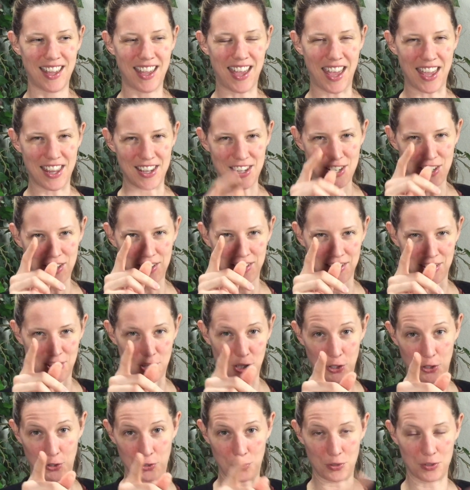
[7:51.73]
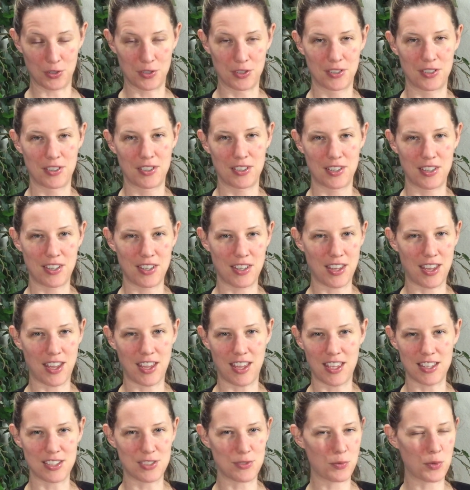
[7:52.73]
and you,
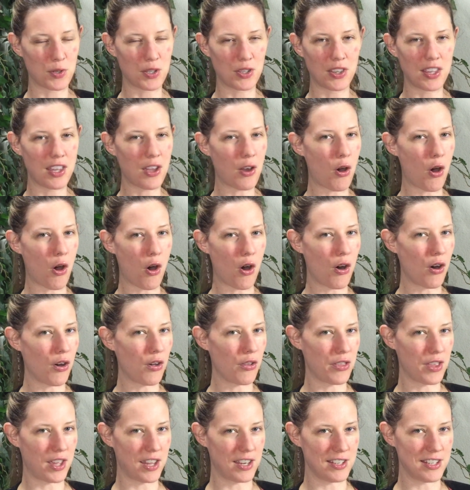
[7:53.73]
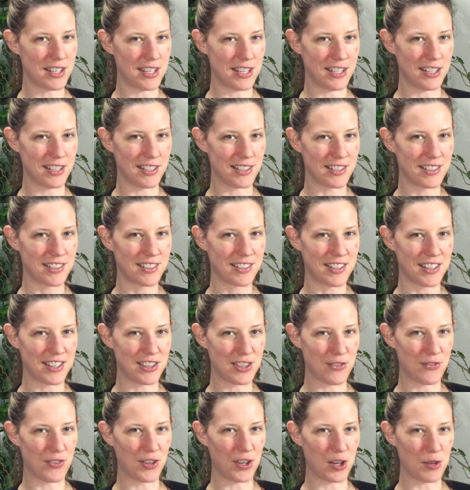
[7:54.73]
it's really all they need
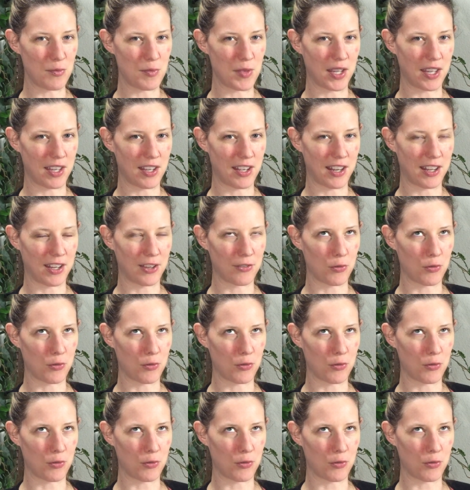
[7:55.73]
in the very beginning.